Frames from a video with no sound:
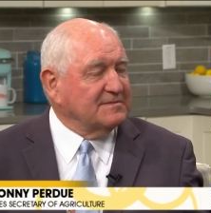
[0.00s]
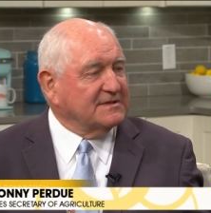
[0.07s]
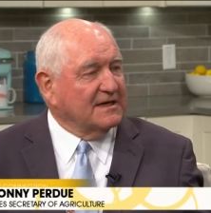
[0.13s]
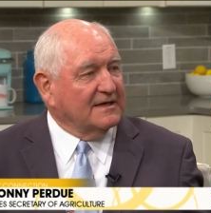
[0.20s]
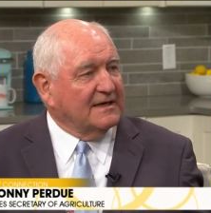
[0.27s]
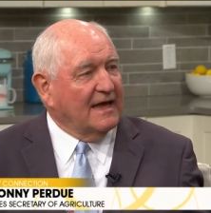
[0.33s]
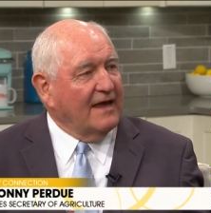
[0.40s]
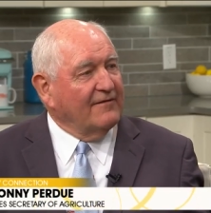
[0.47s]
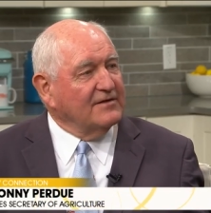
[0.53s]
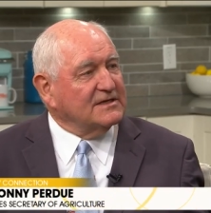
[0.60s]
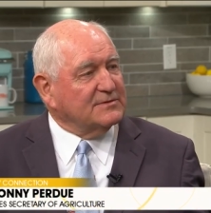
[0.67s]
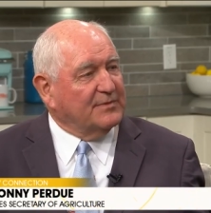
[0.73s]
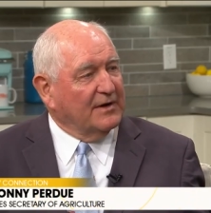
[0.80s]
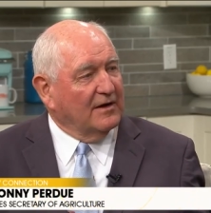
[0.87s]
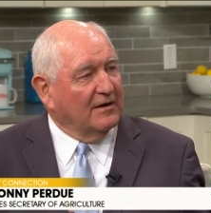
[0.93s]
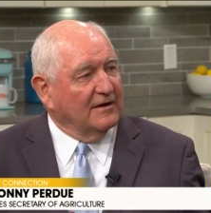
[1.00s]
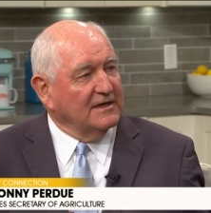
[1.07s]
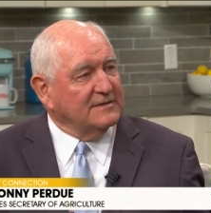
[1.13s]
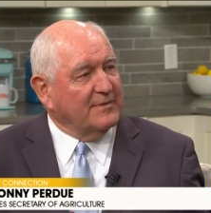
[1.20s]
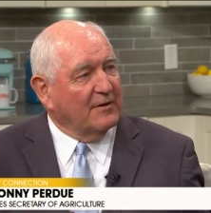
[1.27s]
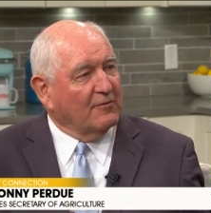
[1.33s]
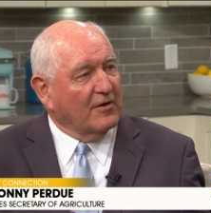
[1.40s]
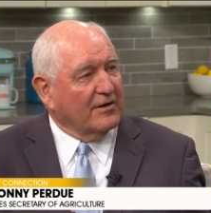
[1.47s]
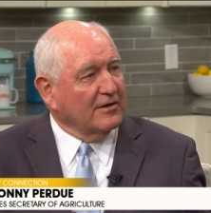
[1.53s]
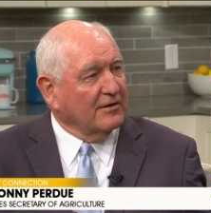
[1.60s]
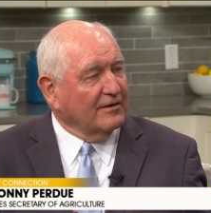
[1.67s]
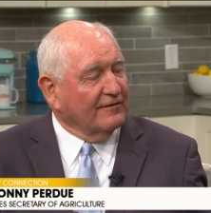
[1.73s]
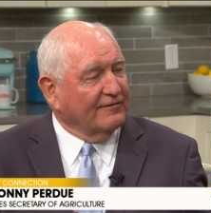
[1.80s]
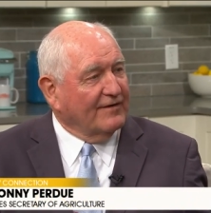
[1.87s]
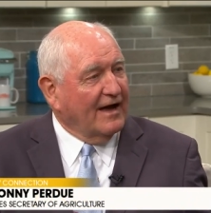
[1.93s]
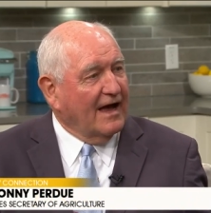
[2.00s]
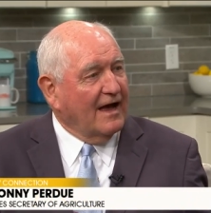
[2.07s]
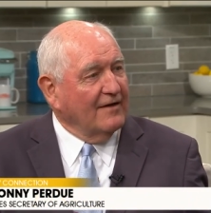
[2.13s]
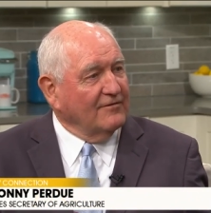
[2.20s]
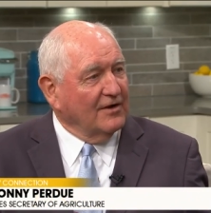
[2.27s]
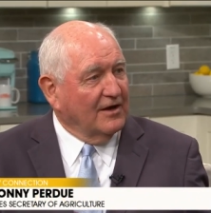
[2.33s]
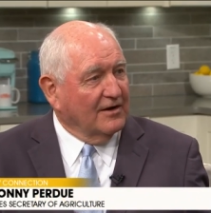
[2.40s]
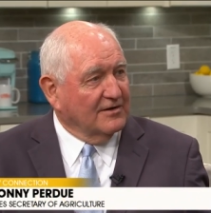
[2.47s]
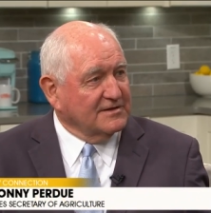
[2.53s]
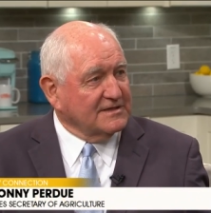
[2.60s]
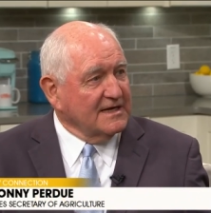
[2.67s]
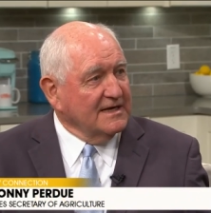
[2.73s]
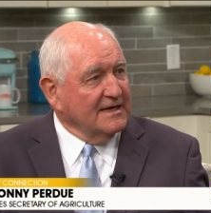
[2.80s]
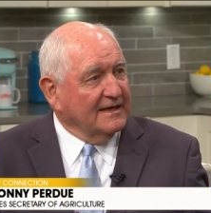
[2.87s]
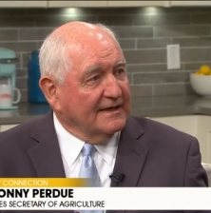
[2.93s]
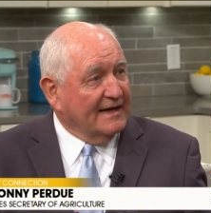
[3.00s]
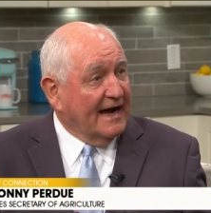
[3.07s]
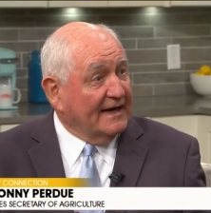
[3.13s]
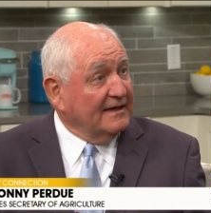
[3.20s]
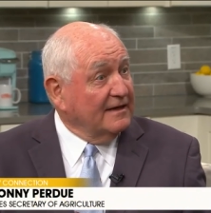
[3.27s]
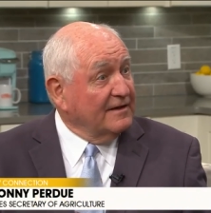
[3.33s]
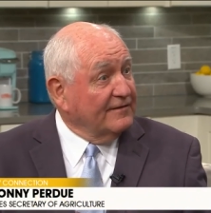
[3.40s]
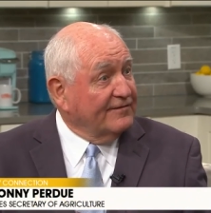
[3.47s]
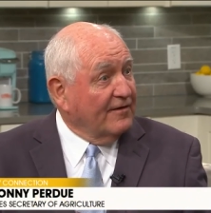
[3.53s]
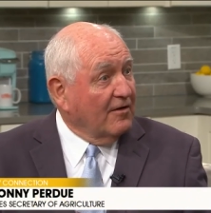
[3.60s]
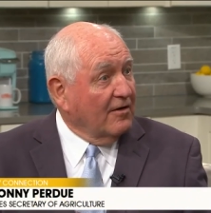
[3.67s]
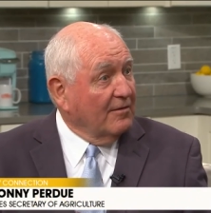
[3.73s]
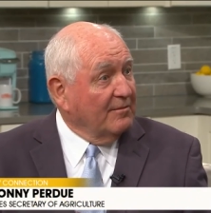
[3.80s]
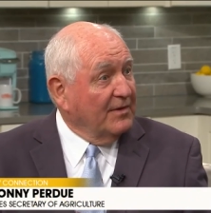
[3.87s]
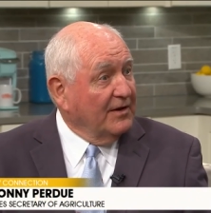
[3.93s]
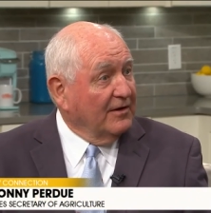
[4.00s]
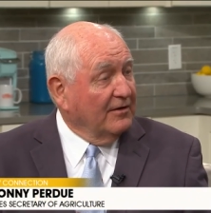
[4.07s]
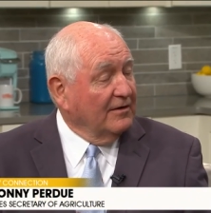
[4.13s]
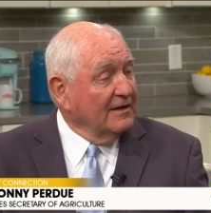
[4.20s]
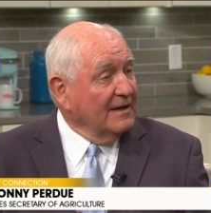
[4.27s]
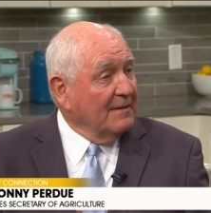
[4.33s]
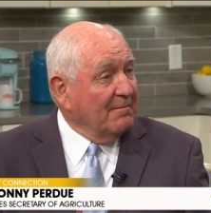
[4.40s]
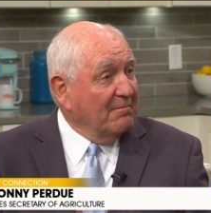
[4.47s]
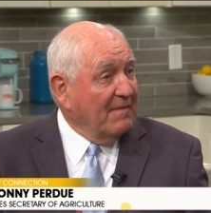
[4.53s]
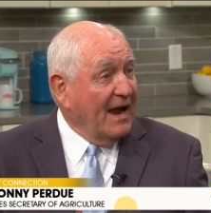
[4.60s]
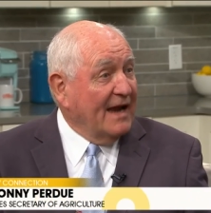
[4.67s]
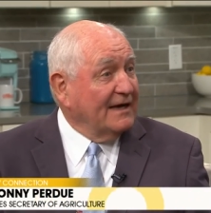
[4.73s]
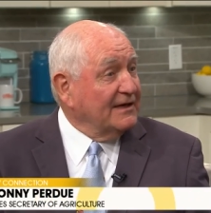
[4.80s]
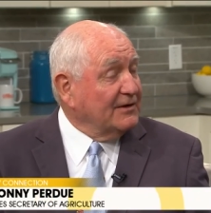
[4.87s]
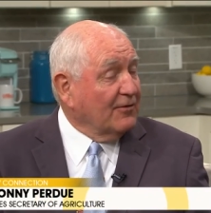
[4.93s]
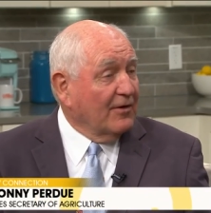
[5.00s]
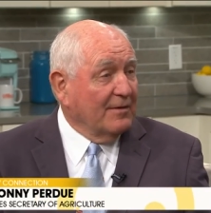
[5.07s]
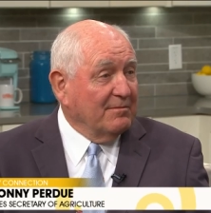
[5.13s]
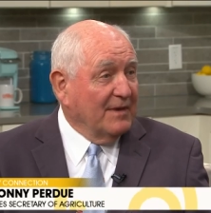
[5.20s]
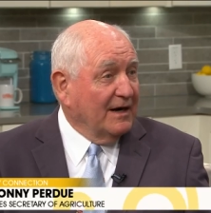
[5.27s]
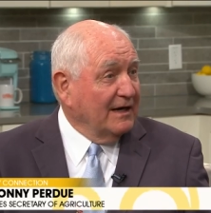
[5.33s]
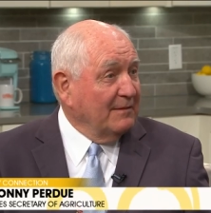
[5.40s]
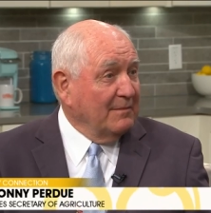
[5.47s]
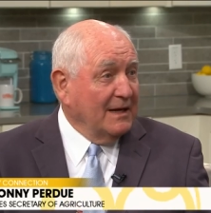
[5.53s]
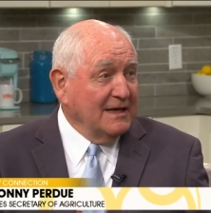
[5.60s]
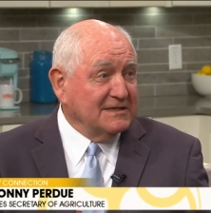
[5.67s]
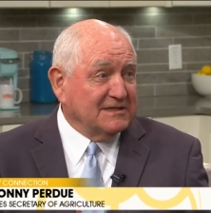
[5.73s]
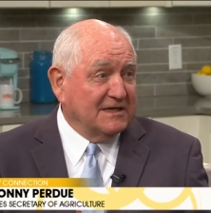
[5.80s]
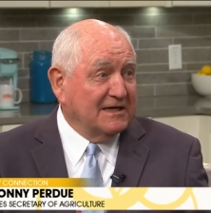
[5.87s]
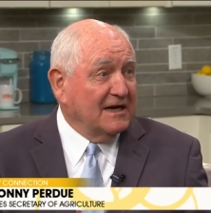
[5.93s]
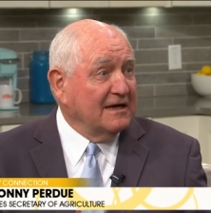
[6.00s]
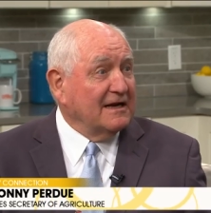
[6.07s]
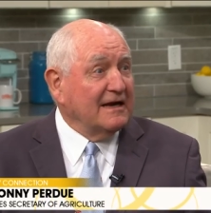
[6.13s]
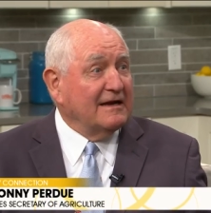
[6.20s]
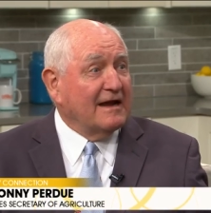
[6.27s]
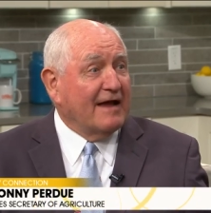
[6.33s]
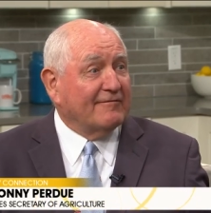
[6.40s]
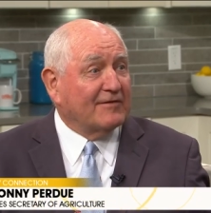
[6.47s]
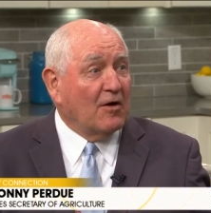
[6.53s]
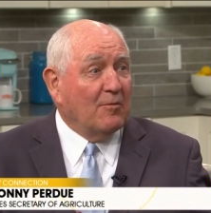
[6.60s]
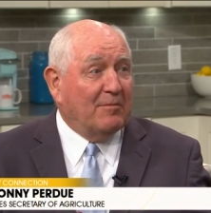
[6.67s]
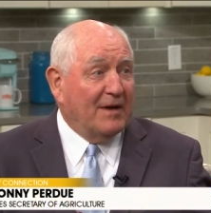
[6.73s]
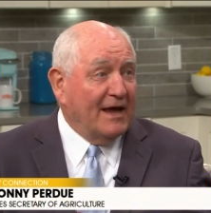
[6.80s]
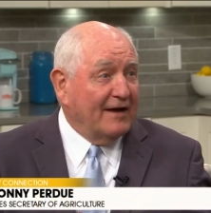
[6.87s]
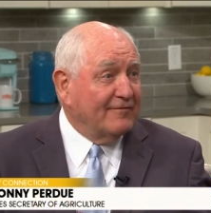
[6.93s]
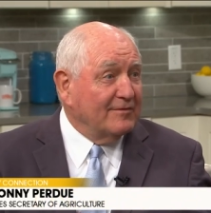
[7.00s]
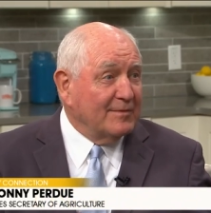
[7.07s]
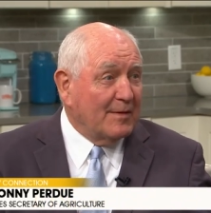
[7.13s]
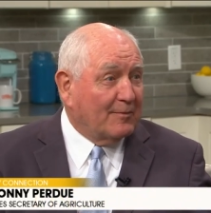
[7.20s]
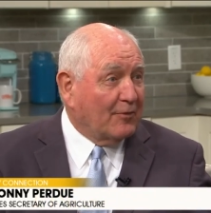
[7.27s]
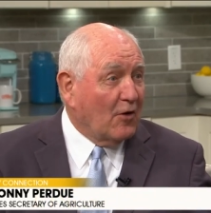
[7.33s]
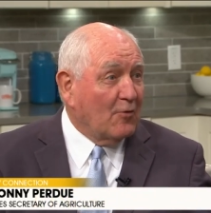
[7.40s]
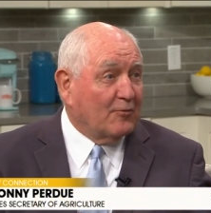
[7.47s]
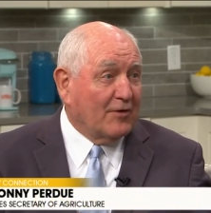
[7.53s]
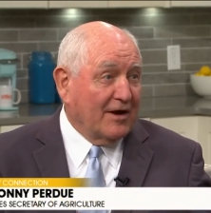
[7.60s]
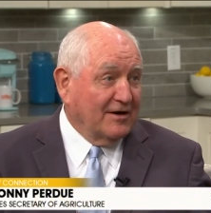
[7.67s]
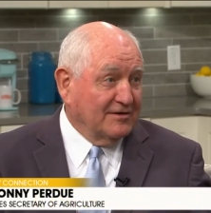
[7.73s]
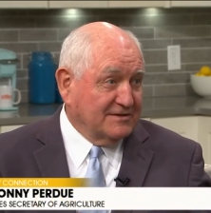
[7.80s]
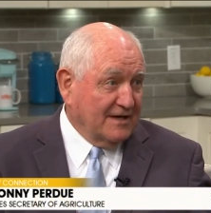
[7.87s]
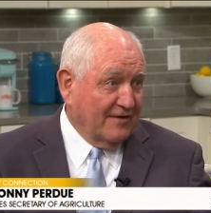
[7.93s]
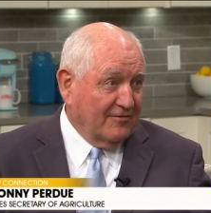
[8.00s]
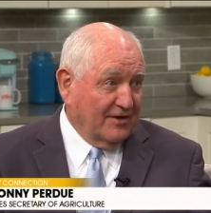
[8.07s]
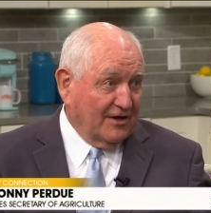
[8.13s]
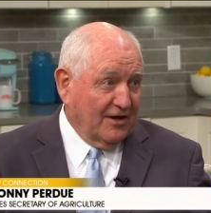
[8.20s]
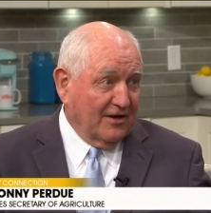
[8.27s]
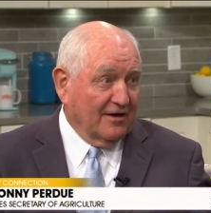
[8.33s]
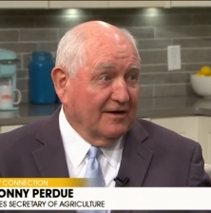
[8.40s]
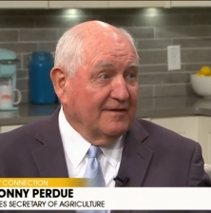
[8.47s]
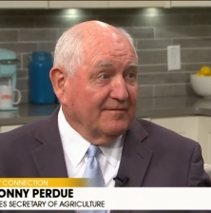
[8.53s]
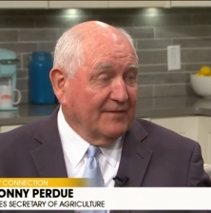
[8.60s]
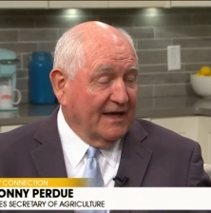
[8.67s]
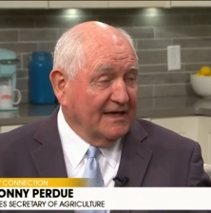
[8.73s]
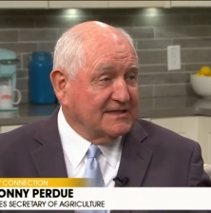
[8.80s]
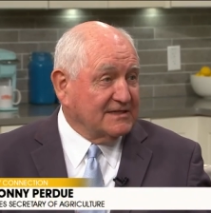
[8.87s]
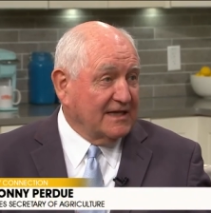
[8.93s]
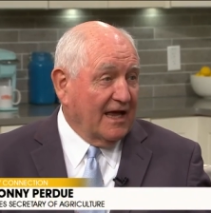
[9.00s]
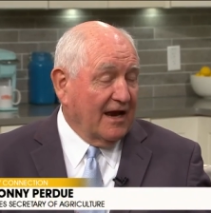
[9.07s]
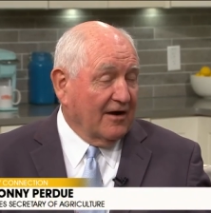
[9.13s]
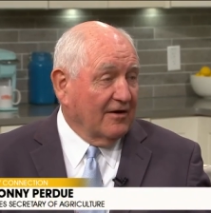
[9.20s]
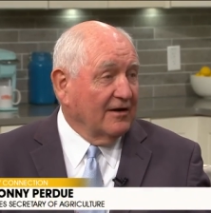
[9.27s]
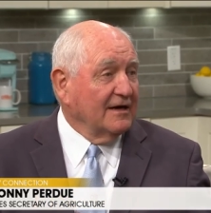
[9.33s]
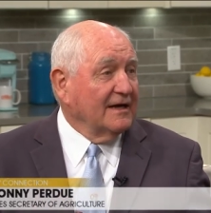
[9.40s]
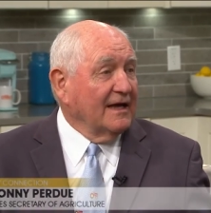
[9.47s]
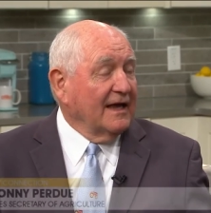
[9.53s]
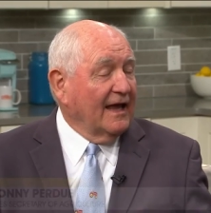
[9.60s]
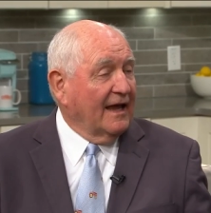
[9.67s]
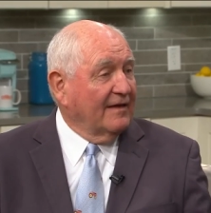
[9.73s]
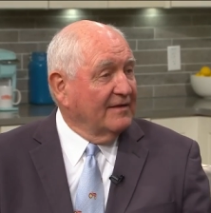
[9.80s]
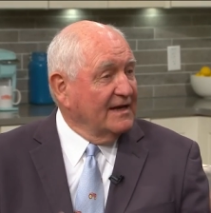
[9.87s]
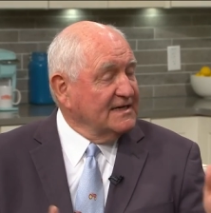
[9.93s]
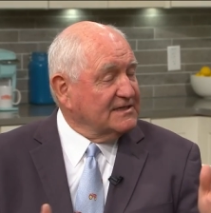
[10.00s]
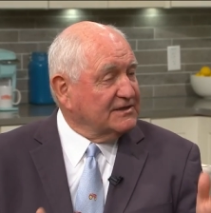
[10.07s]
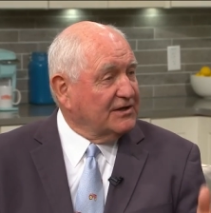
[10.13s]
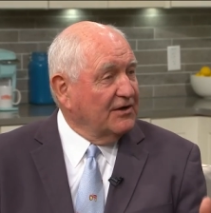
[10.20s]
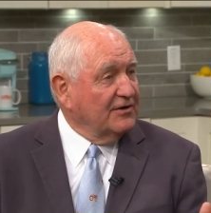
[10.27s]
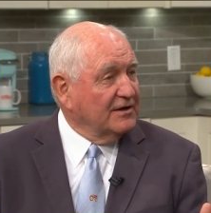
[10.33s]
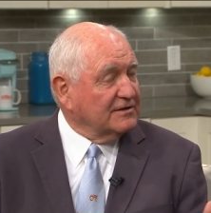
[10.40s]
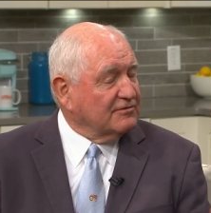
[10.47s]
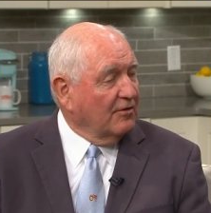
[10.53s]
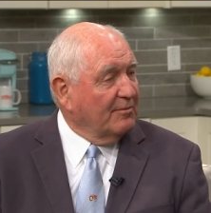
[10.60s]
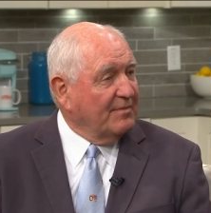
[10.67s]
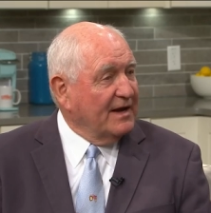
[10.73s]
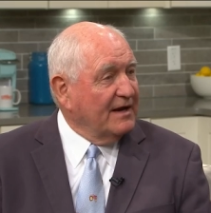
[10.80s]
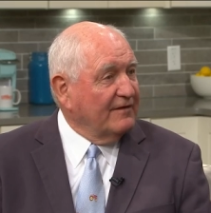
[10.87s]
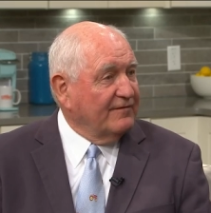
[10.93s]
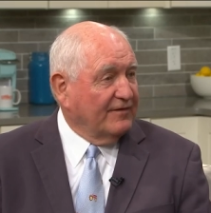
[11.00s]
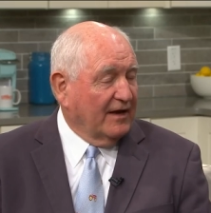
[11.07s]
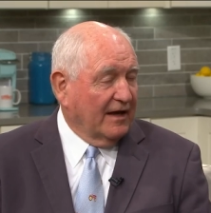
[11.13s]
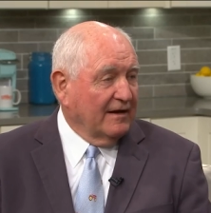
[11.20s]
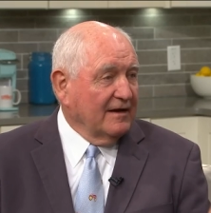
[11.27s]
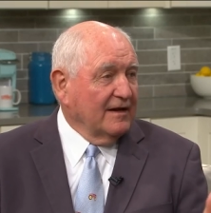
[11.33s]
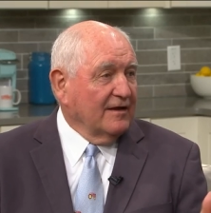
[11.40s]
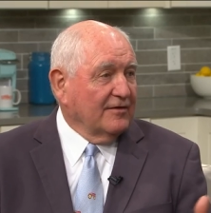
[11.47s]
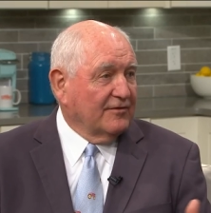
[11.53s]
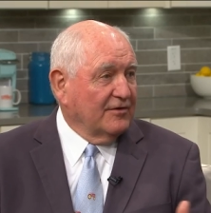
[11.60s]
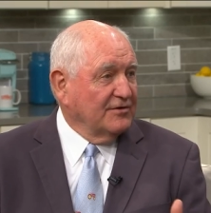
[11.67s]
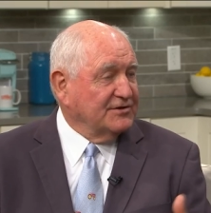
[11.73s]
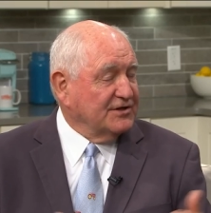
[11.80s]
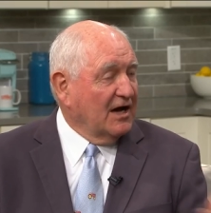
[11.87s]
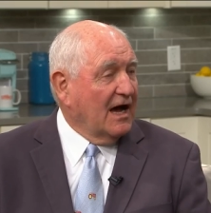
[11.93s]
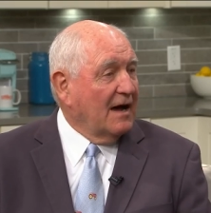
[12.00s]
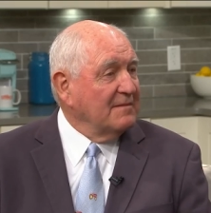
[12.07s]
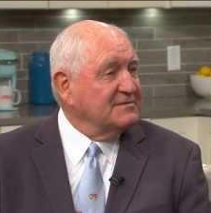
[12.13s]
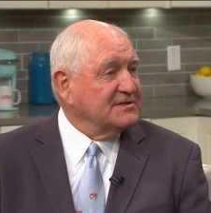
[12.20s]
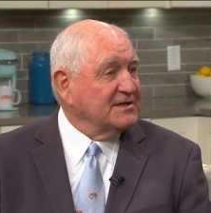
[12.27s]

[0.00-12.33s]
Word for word: that David's built, he's been working on it five years, Got it in the farm bill. Mandatory money means that you don't need to, to go beg from the appropriators every Good. year. It's there. And these students will benefit through jobs